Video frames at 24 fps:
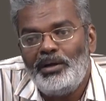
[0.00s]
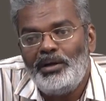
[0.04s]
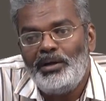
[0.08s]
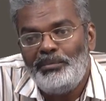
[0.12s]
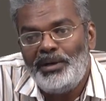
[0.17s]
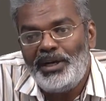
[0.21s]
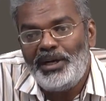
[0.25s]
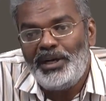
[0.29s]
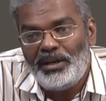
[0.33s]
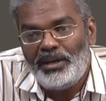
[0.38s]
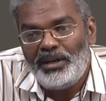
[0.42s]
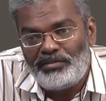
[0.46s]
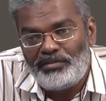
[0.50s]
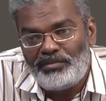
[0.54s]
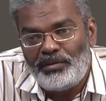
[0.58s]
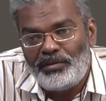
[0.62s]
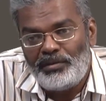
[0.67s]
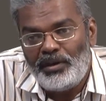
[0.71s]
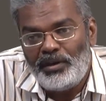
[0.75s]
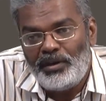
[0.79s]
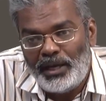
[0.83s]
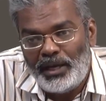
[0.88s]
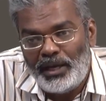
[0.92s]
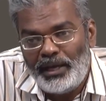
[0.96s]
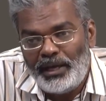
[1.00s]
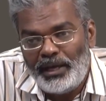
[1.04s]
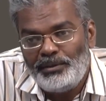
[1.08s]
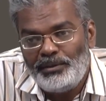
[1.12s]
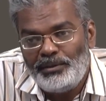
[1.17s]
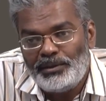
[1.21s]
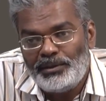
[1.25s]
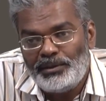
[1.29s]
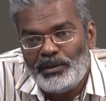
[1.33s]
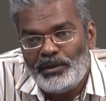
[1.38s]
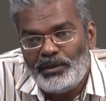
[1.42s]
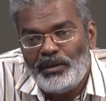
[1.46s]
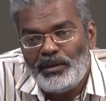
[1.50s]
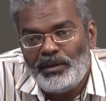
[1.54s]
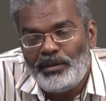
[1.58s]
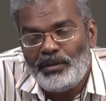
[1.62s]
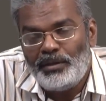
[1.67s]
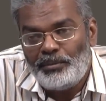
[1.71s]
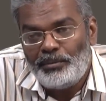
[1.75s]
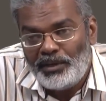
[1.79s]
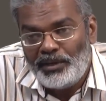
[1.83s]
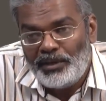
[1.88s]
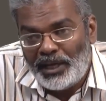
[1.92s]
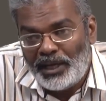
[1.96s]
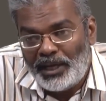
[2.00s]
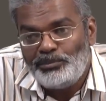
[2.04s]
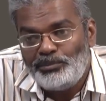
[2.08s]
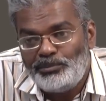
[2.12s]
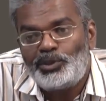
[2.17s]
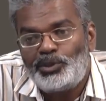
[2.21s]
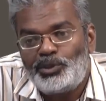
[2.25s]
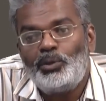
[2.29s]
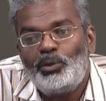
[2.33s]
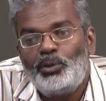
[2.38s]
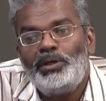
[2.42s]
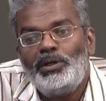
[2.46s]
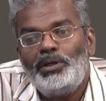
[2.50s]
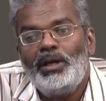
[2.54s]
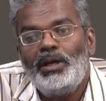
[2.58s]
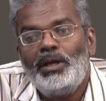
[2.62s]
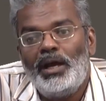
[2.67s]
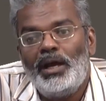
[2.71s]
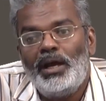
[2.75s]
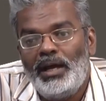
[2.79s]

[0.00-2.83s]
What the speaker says: made of limestone,